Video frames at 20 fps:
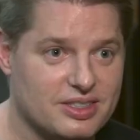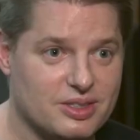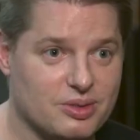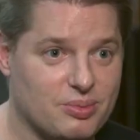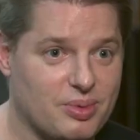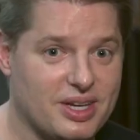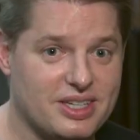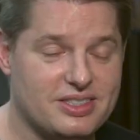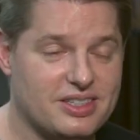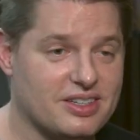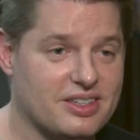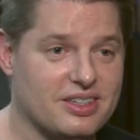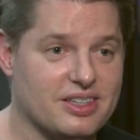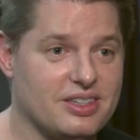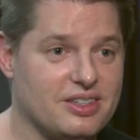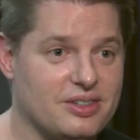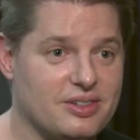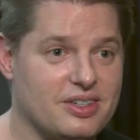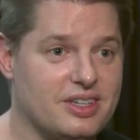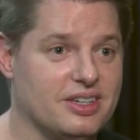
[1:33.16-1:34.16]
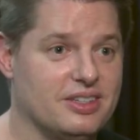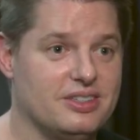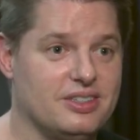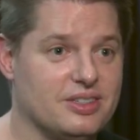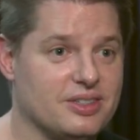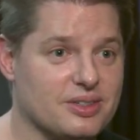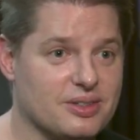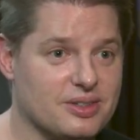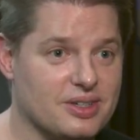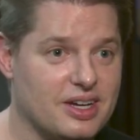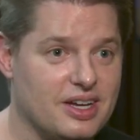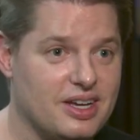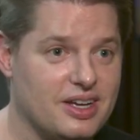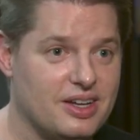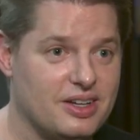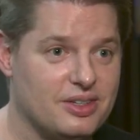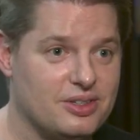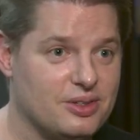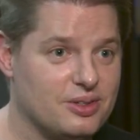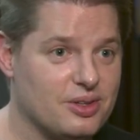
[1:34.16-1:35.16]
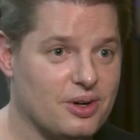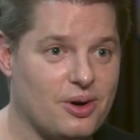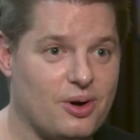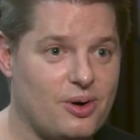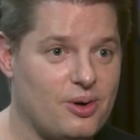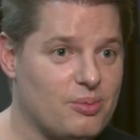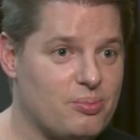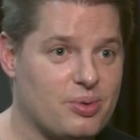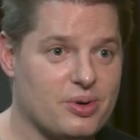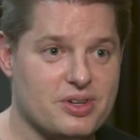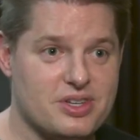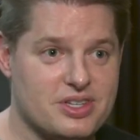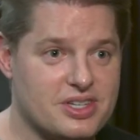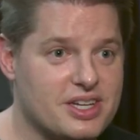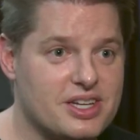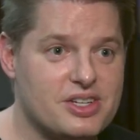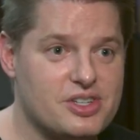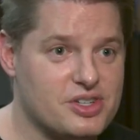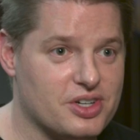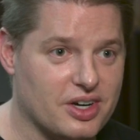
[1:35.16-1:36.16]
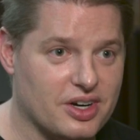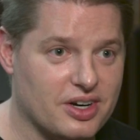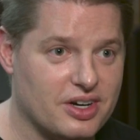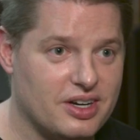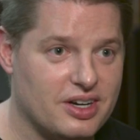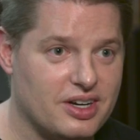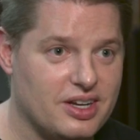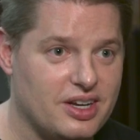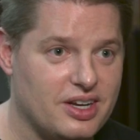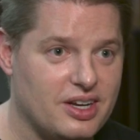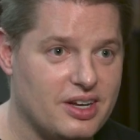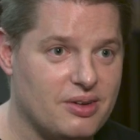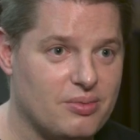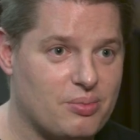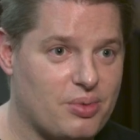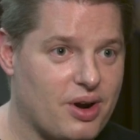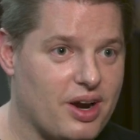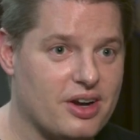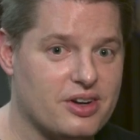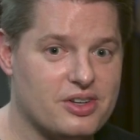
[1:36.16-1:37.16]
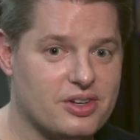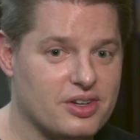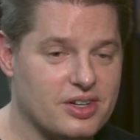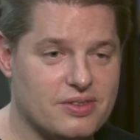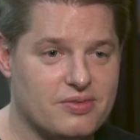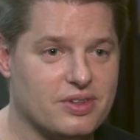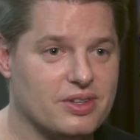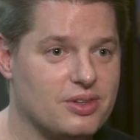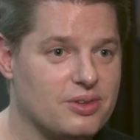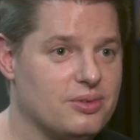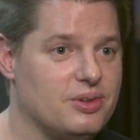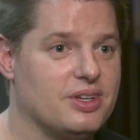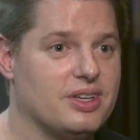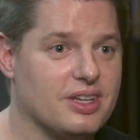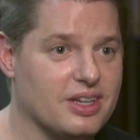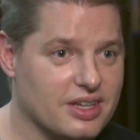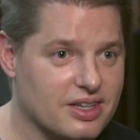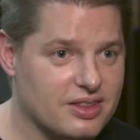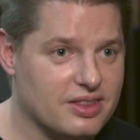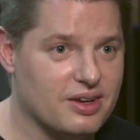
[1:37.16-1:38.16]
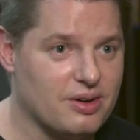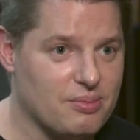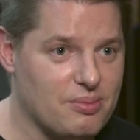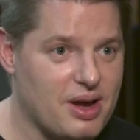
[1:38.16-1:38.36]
So basically, you get to do the whole procedure prior to even doing it in their